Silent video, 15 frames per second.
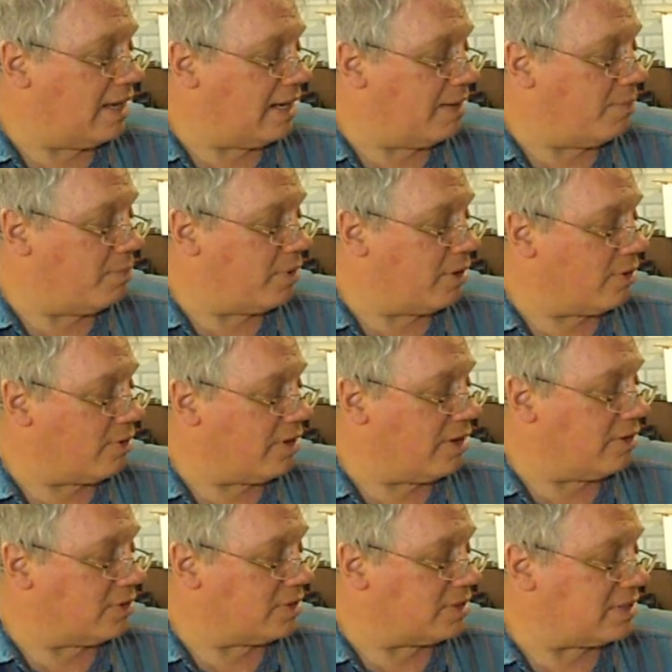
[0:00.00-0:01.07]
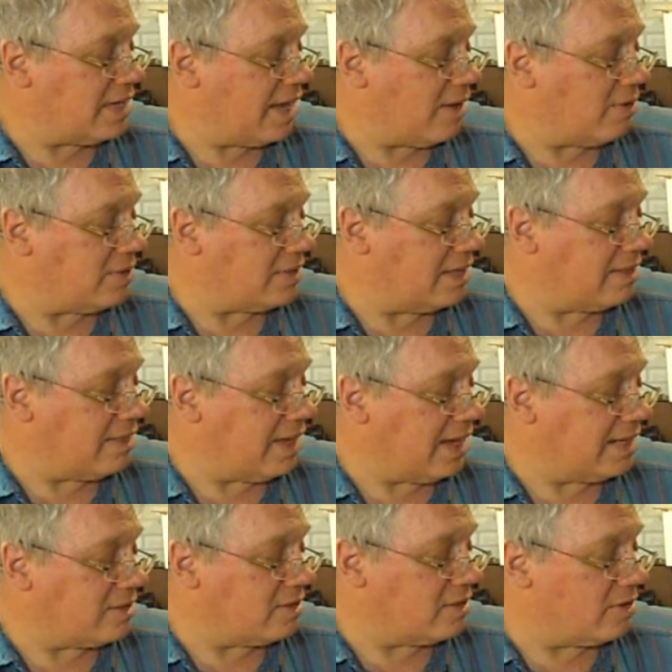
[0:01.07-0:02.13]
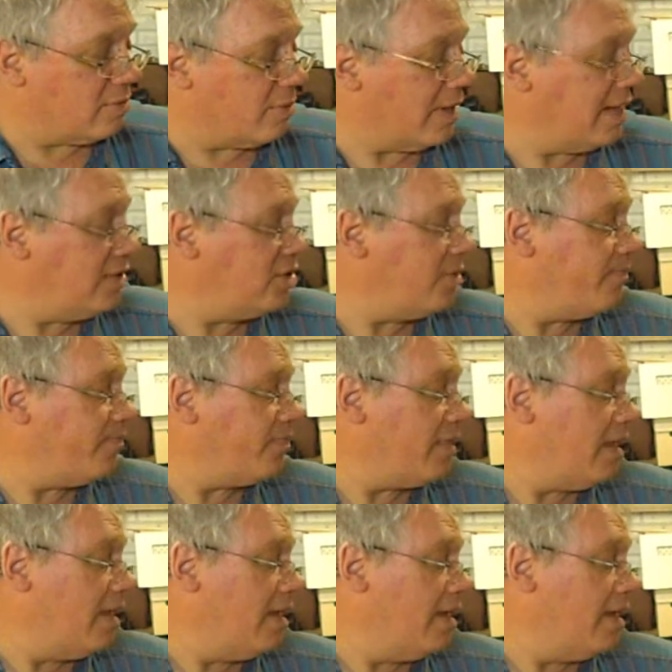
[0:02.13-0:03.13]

an imperial stout at that range.